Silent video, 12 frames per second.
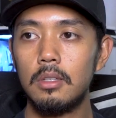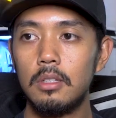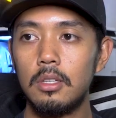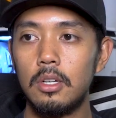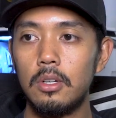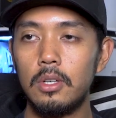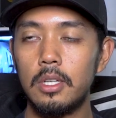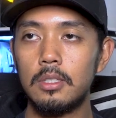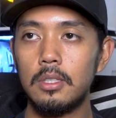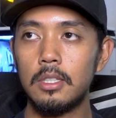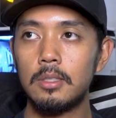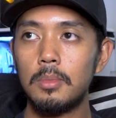You know,
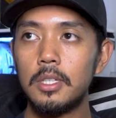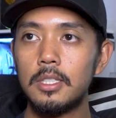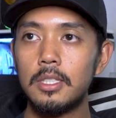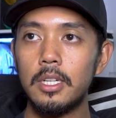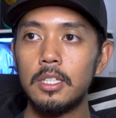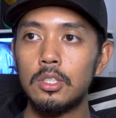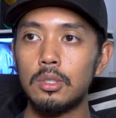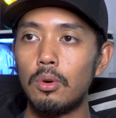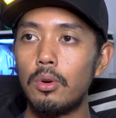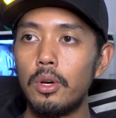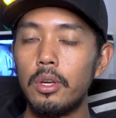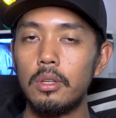as much as I
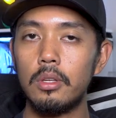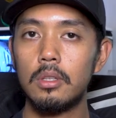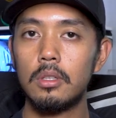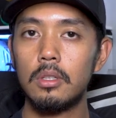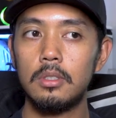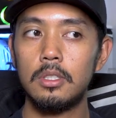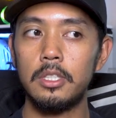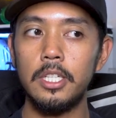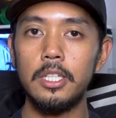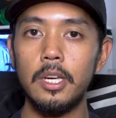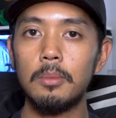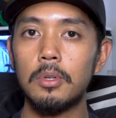enjoy
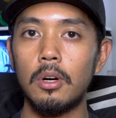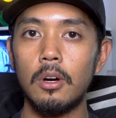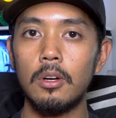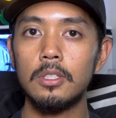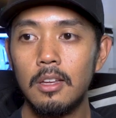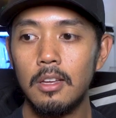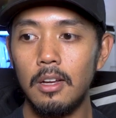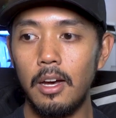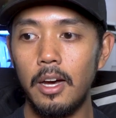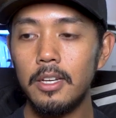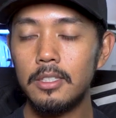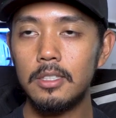JDM cars,
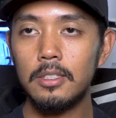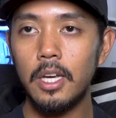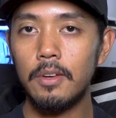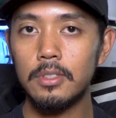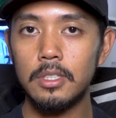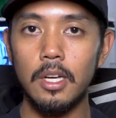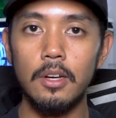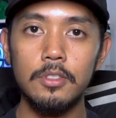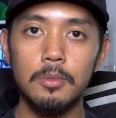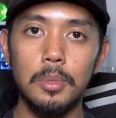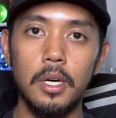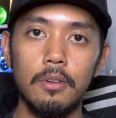I still have a soft
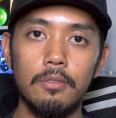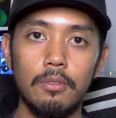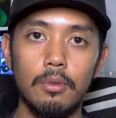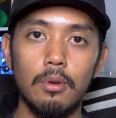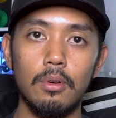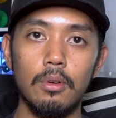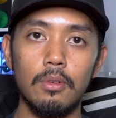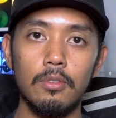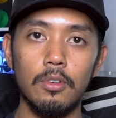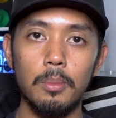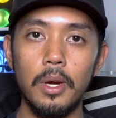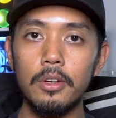spot for
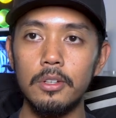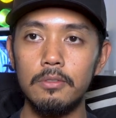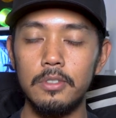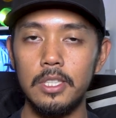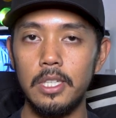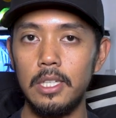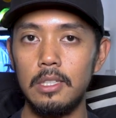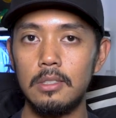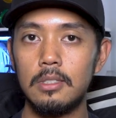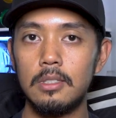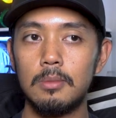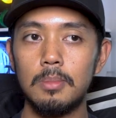American V8s,
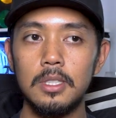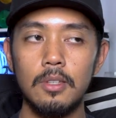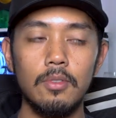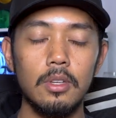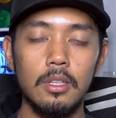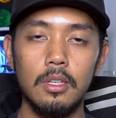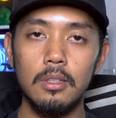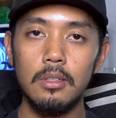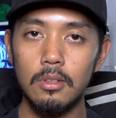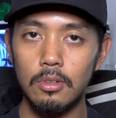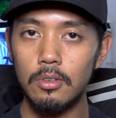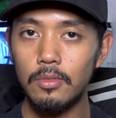specifically
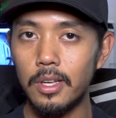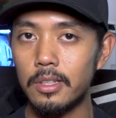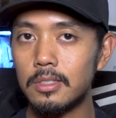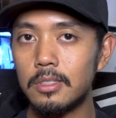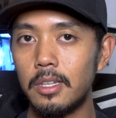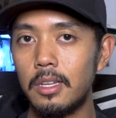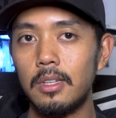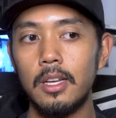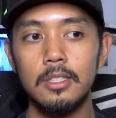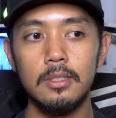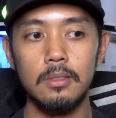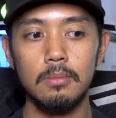the Corvettes, and
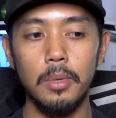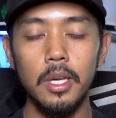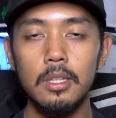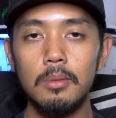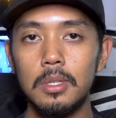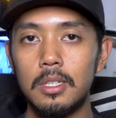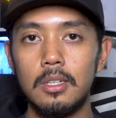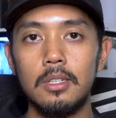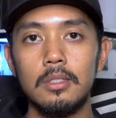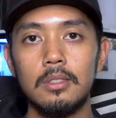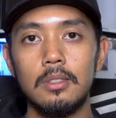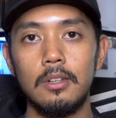that's mainly
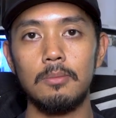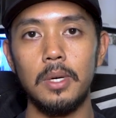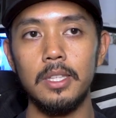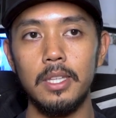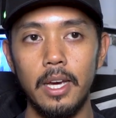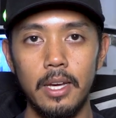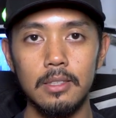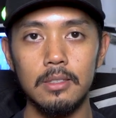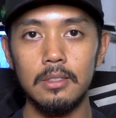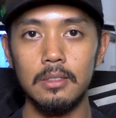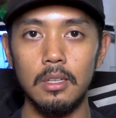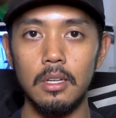because of my
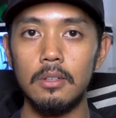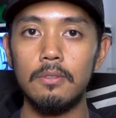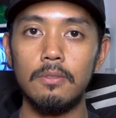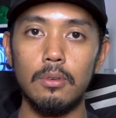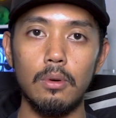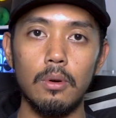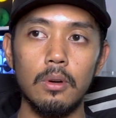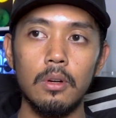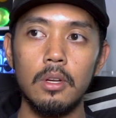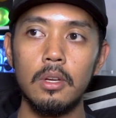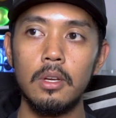dad's love for